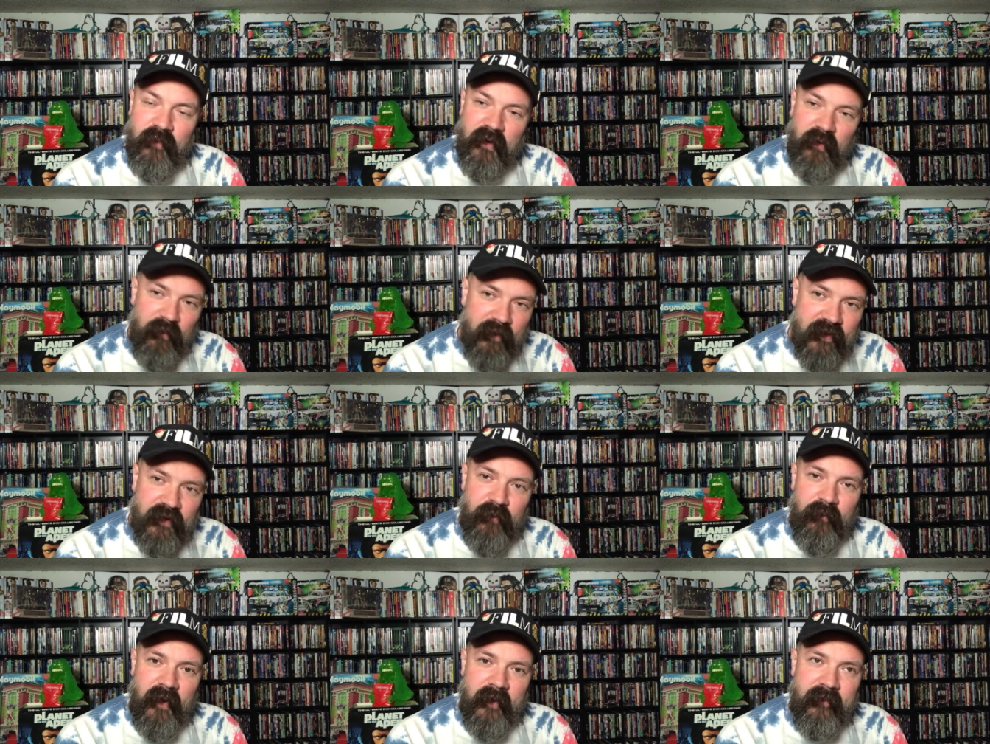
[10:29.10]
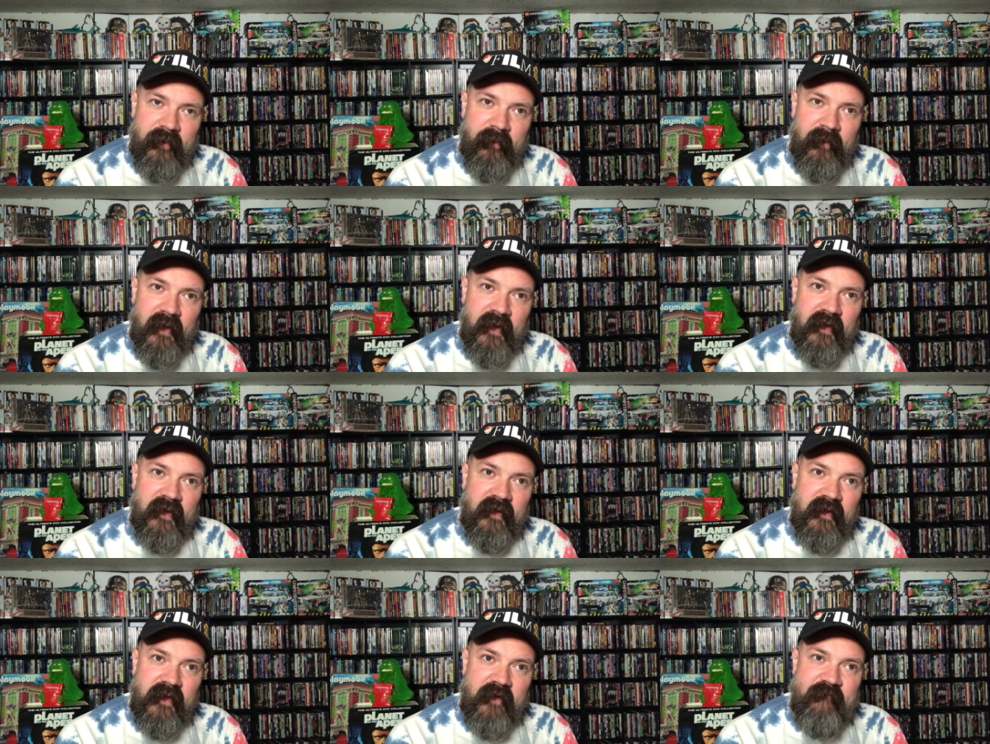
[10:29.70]
Rear Window might be
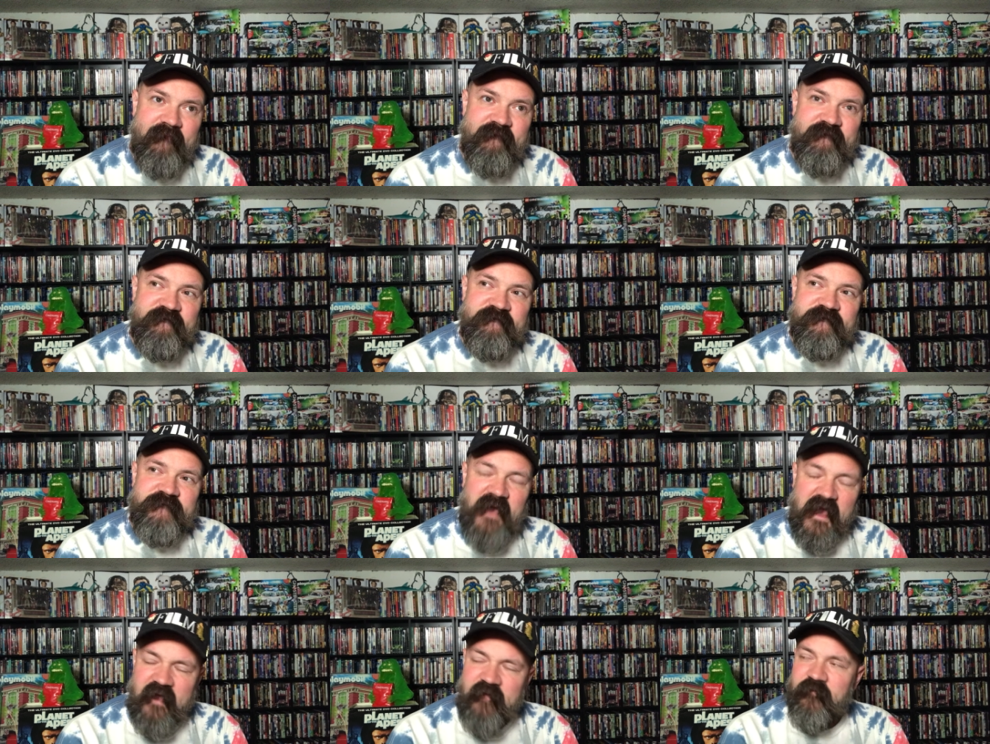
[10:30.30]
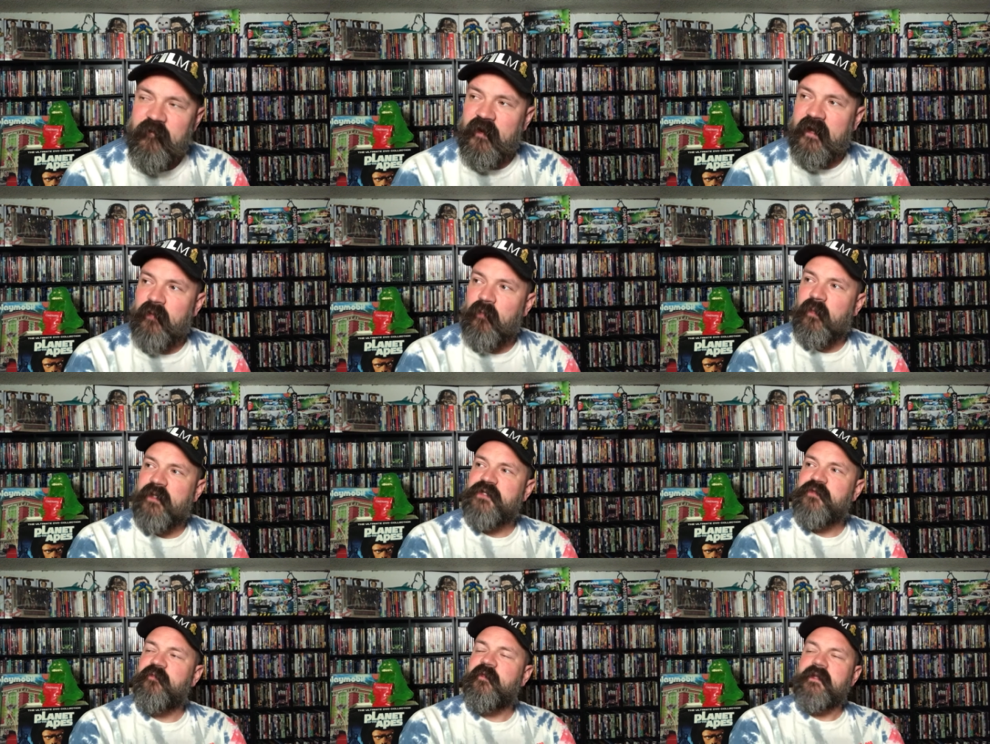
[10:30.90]
my favorite,
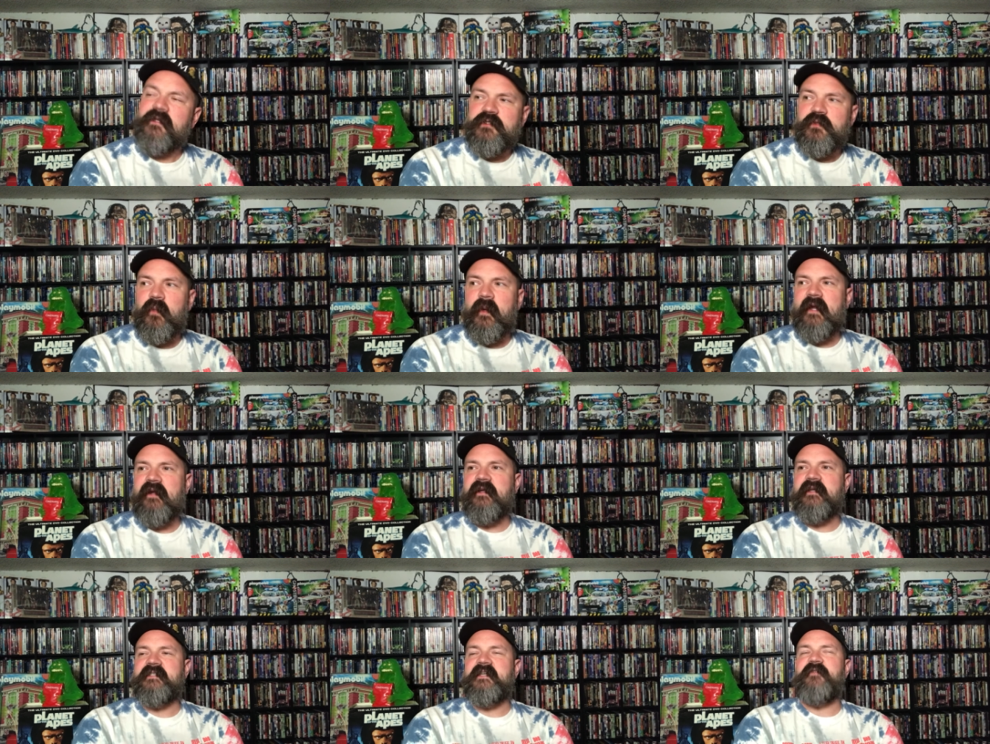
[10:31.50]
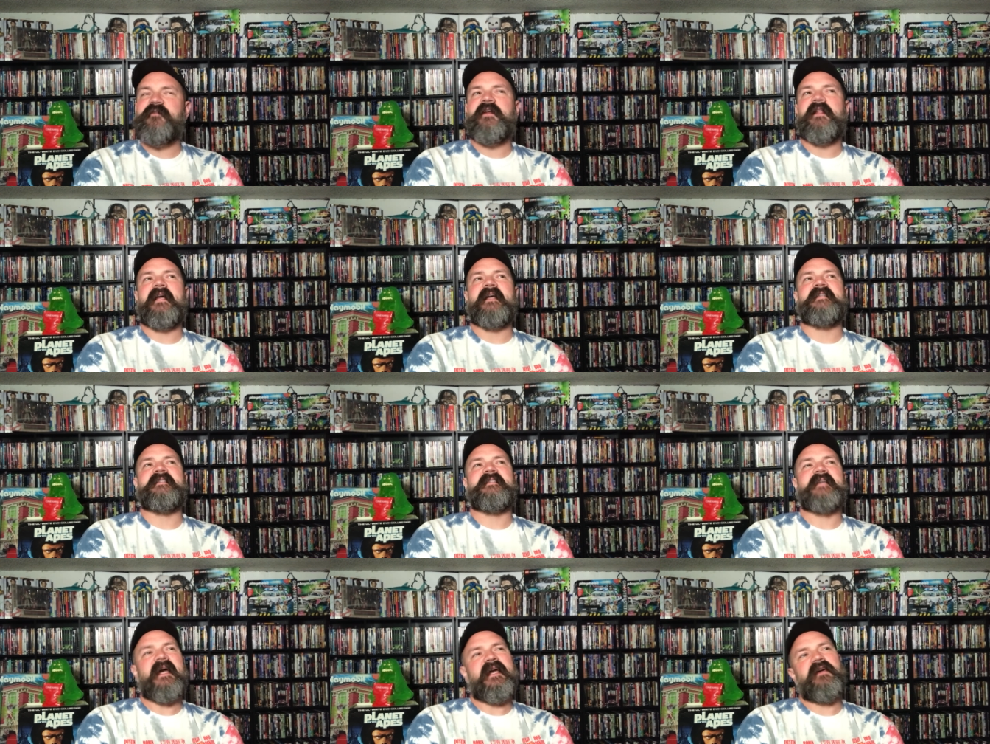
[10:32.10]
which feels weird because I feel like
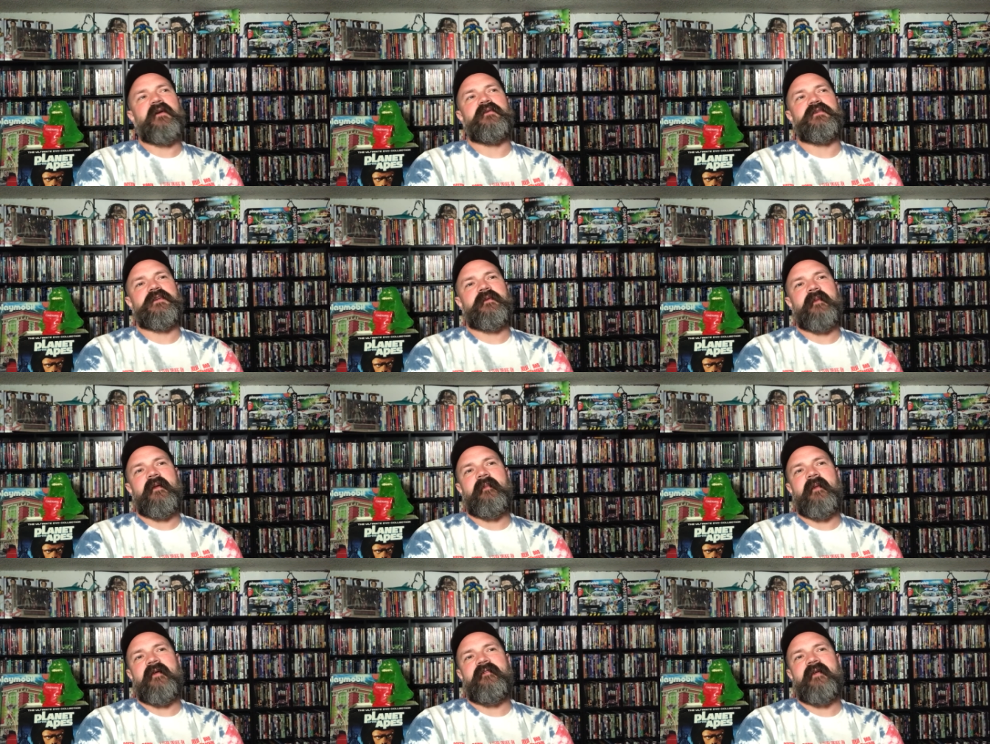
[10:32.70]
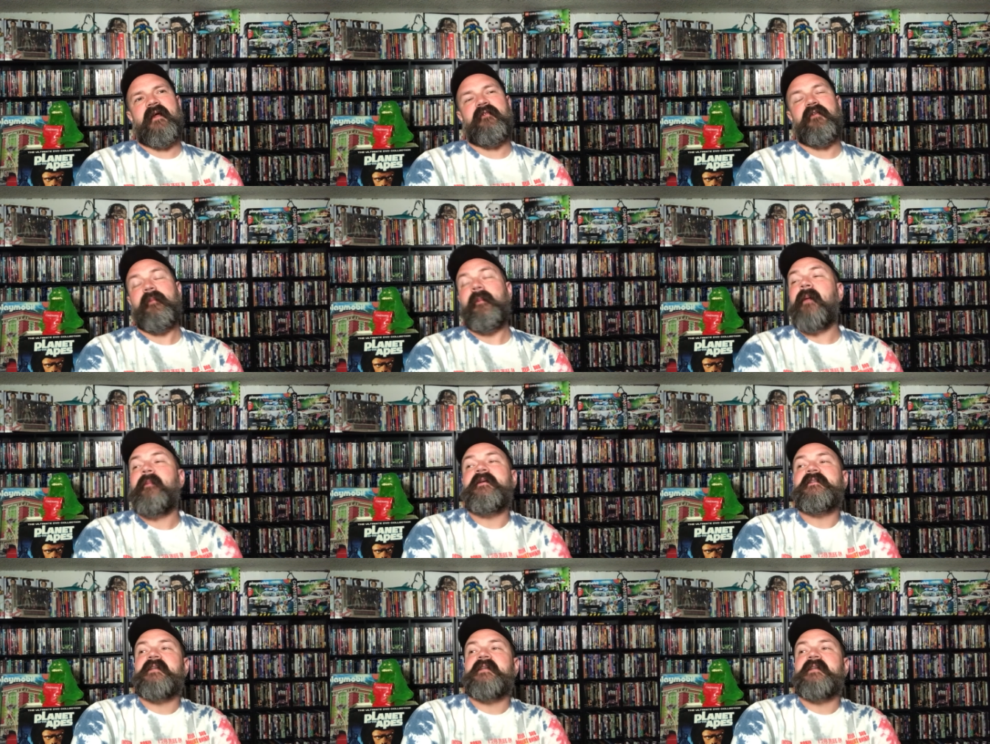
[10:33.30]
Psycho should be my favorite. Maybe